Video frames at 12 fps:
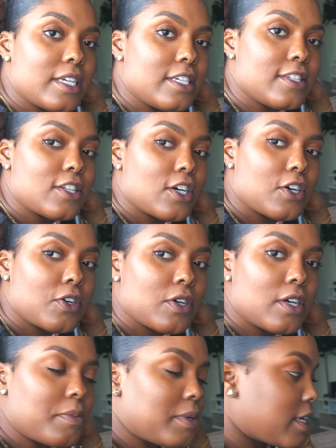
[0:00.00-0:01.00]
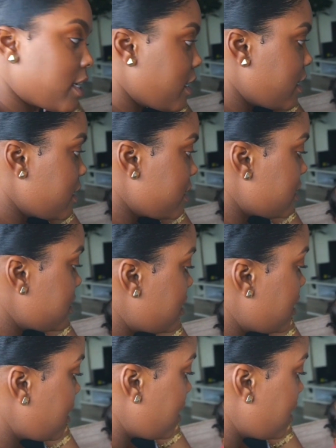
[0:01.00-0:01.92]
eat though, because